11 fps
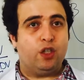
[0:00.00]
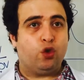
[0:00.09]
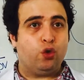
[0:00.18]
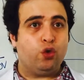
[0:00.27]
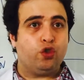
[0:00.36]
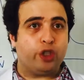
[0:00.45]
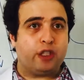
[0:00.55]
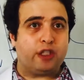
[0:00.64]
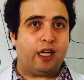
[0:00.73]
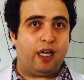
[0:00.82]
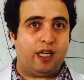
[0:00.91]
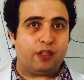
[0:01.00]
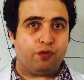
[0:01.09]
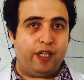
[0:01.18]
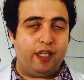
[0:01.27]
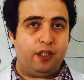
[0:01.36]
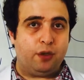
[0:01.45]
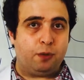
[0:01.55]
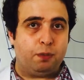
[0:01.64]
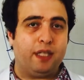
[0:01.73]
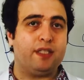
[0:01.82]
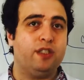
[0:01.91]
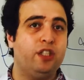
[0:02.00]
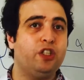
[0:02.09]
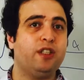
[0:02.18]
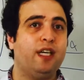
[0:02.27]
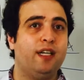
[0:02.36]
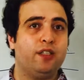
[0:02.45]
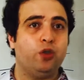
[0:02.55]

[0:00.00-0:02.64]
to treat the heart failure, because digitalis,